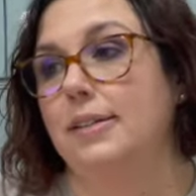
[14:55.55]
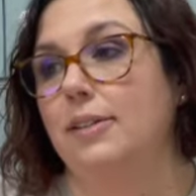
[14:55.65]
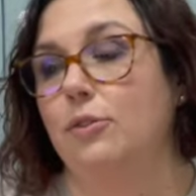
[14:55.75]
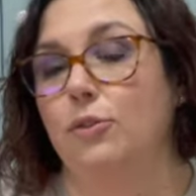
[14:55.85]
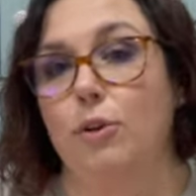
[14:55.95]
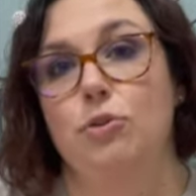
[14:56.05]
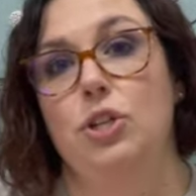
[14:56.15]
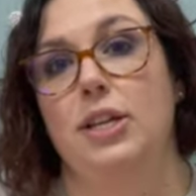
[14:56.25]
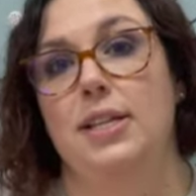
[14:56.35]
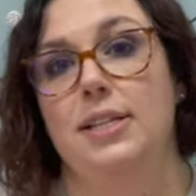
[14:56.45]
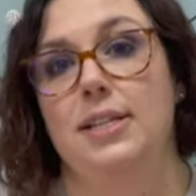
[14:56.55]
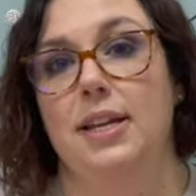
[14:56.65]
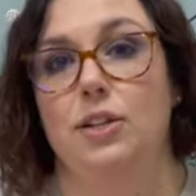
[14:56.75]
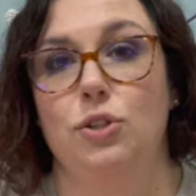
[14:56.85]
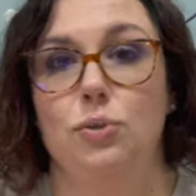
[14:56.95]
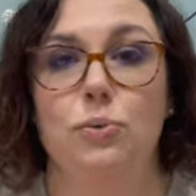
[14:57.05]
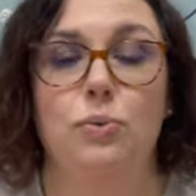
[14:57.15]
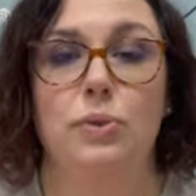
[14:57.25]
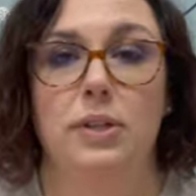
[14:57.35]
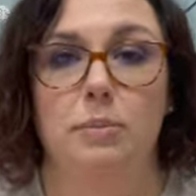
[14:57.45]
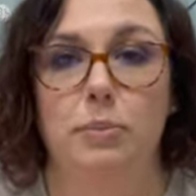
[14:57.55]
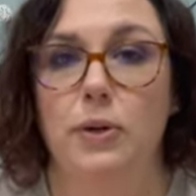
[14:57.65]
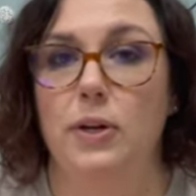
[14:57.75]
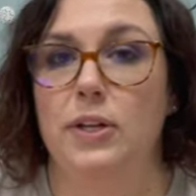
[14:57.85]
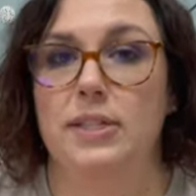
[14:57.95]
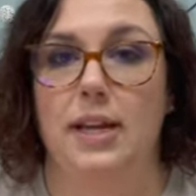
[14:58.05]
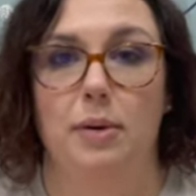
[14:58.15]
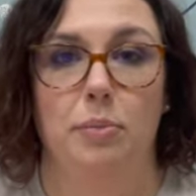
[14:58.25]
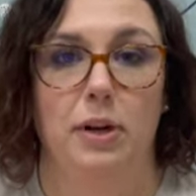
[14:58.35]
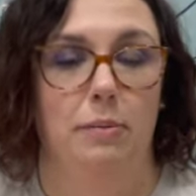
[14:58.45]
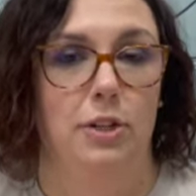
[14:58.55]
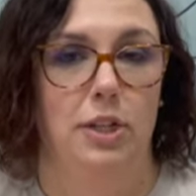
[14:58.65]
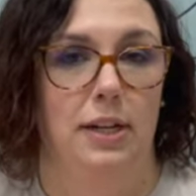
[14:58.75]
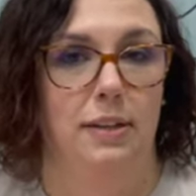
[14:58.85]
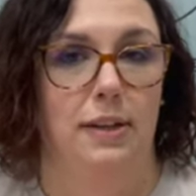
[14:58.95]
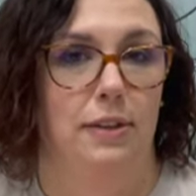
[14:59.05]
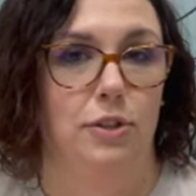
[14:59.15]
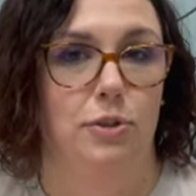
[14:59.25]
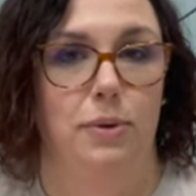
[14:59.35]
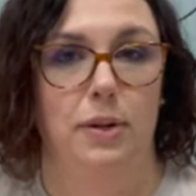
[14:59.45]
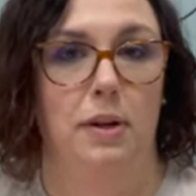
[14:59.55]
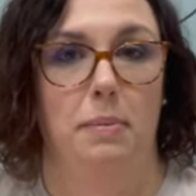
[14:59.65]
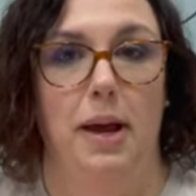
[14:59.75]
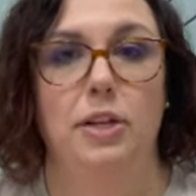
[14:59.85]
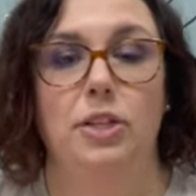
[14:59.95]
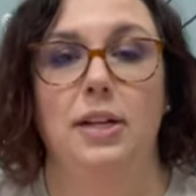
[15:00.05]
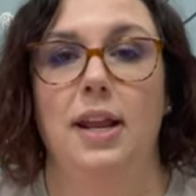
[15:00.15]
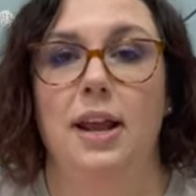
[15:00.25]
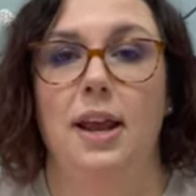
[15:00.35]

little notions and tools and books and pretty much anything that you could imagine.